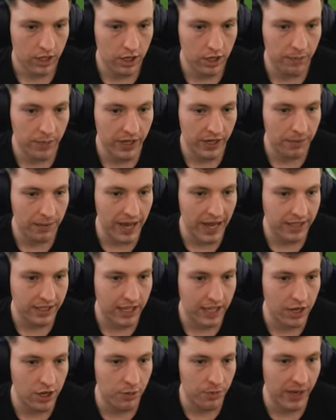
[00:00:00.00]
Can you pick him
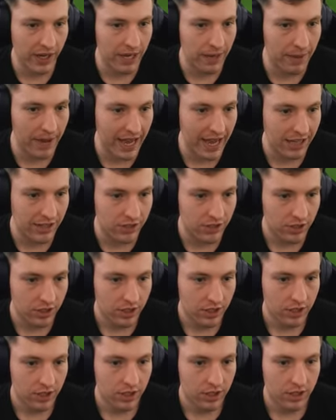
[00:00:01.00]
out? Can you pick him out?
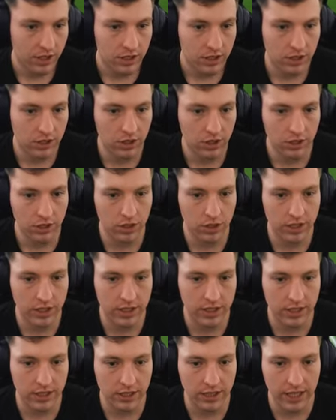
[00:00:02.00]

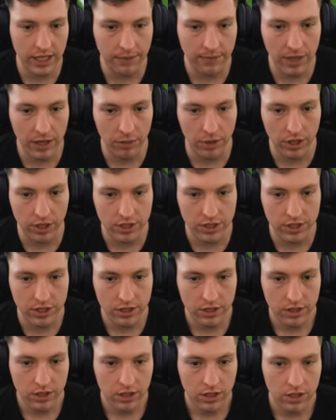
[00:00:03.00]
Oh, yep, that
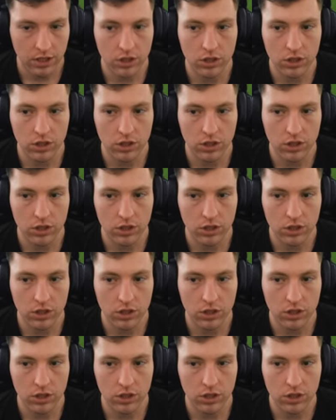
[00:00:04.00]
works.